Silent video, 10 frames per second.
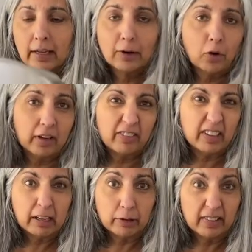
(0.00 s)

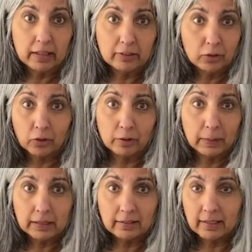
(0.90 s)
cauliflower in there is not going to
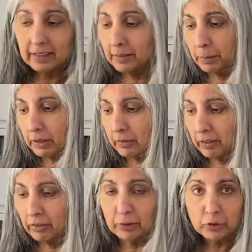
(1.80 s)
make the slightest bit of
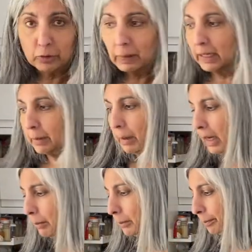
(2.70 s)
difference to my
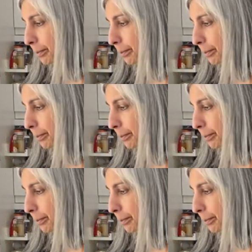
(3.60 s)
kebab.